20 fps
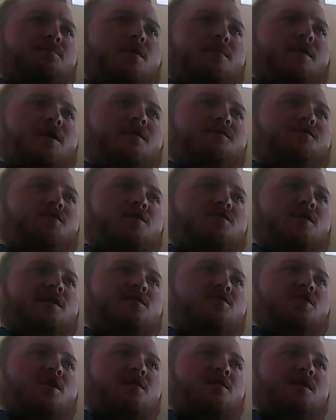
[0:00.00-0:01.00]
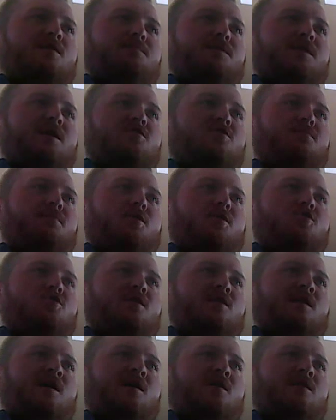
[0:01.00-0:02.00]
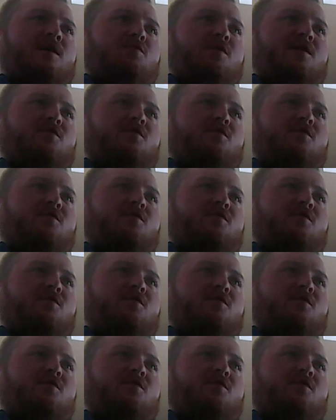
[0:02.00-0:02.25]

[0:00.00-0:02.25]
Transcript: preliminary friendly talks on a potential merger deal that